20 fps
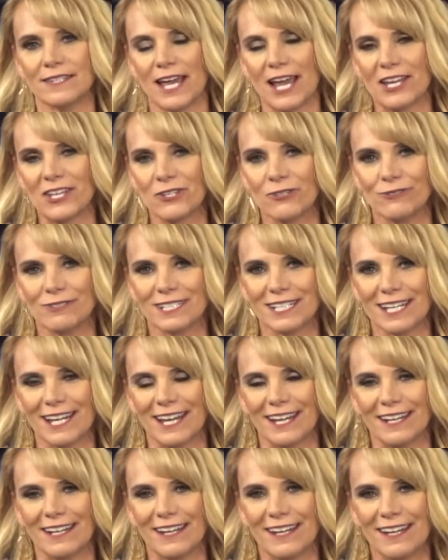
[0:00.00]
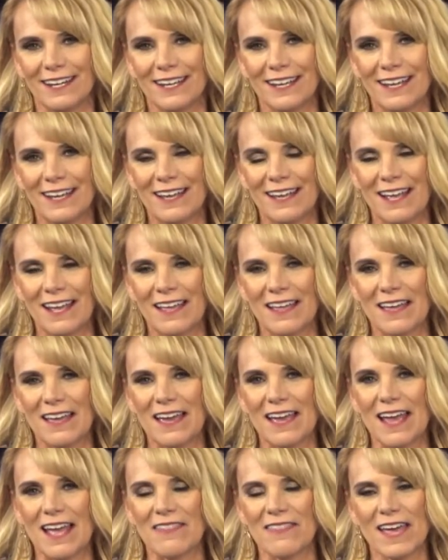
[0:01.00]
that you did,
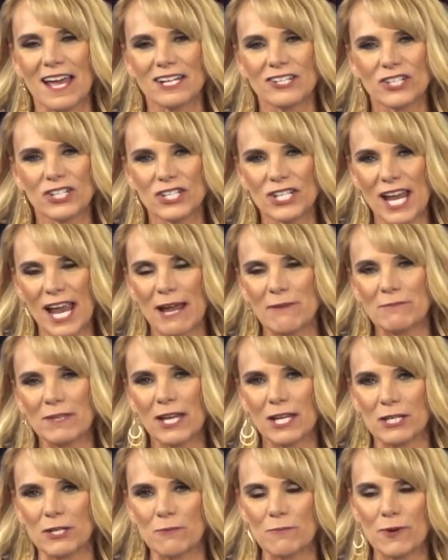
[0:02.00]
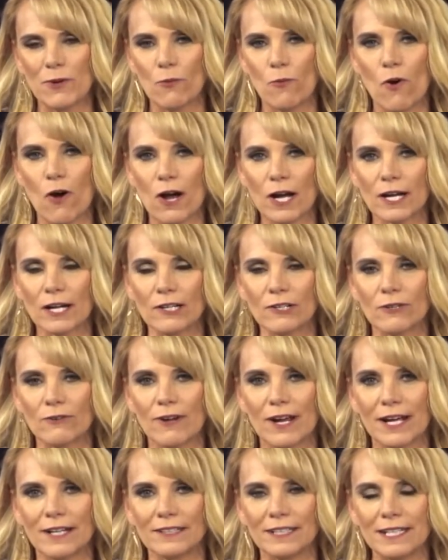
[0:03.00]
and that shame that you've been walking
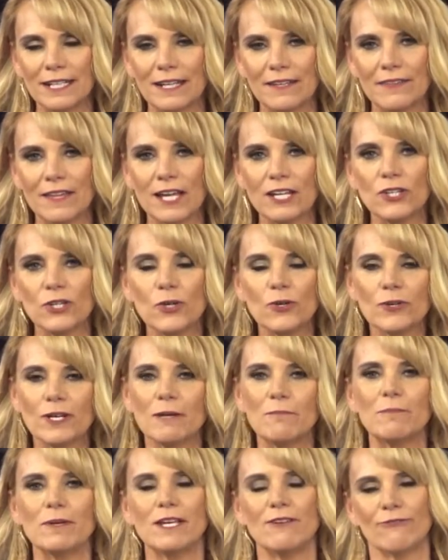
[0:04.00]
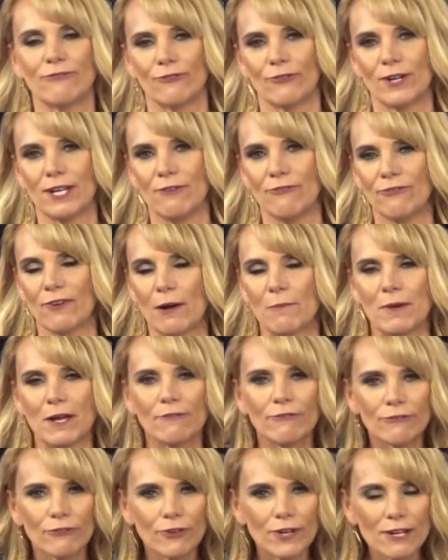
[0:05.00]
around in, that you can be free from
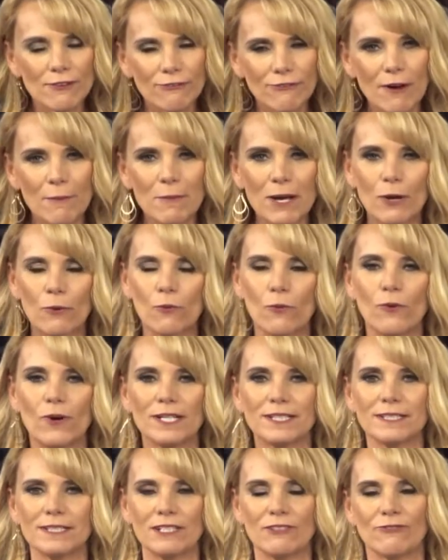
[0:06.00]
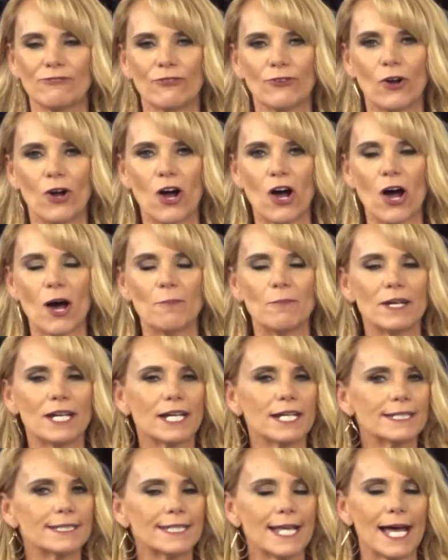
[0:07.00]
it, free from it once and for all,
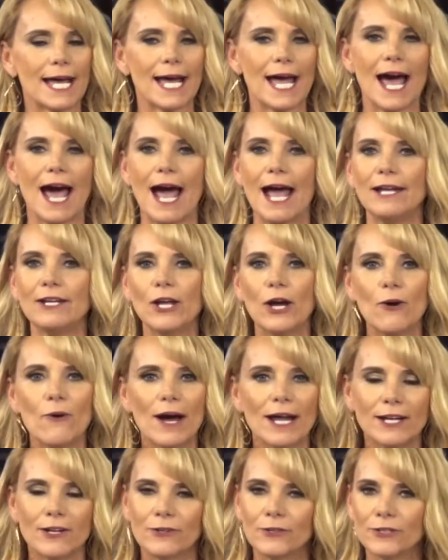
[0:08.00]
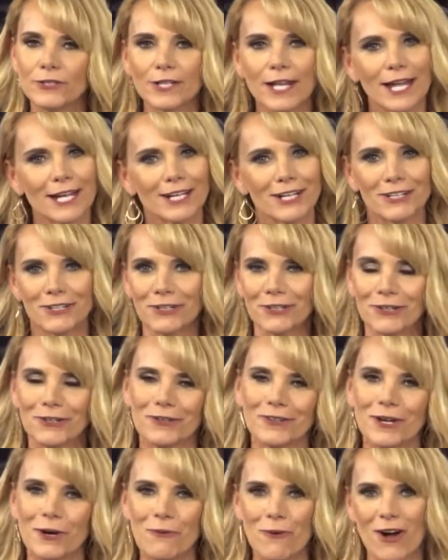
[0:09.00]
because I know I don't look like a
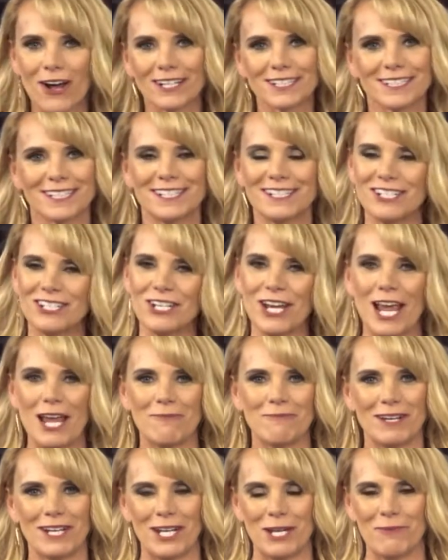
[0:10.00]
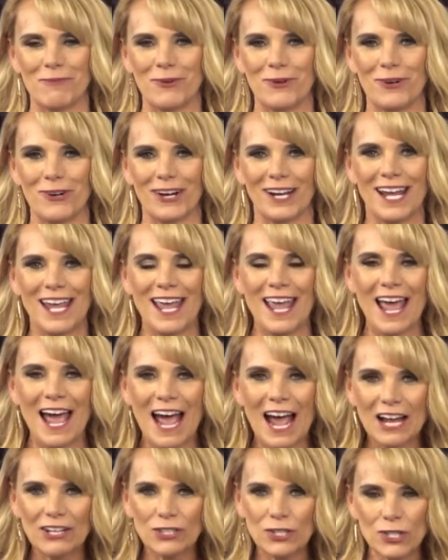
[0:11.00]
girl that walks in shame anymore,
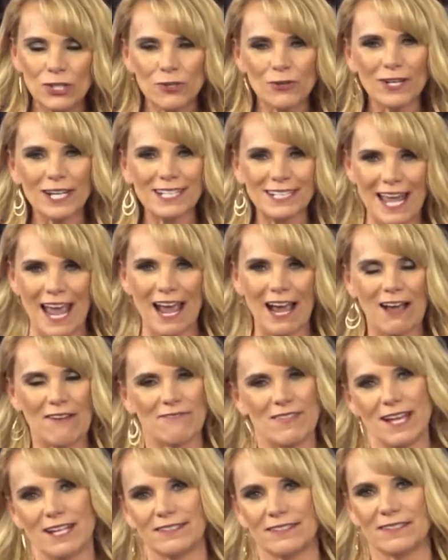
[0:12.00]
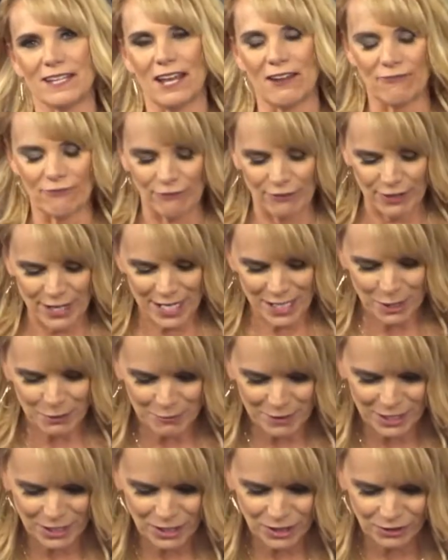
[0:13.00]
and you can have that same
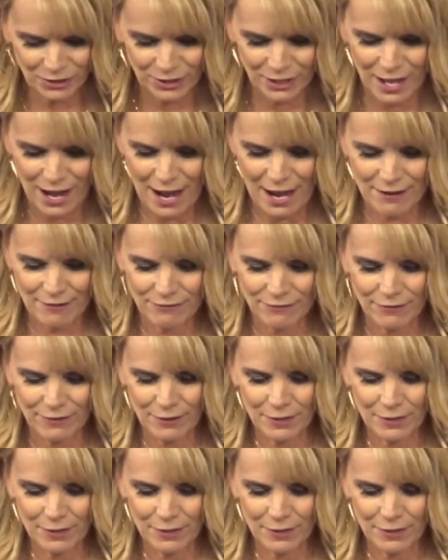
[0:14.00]
freedom in your life.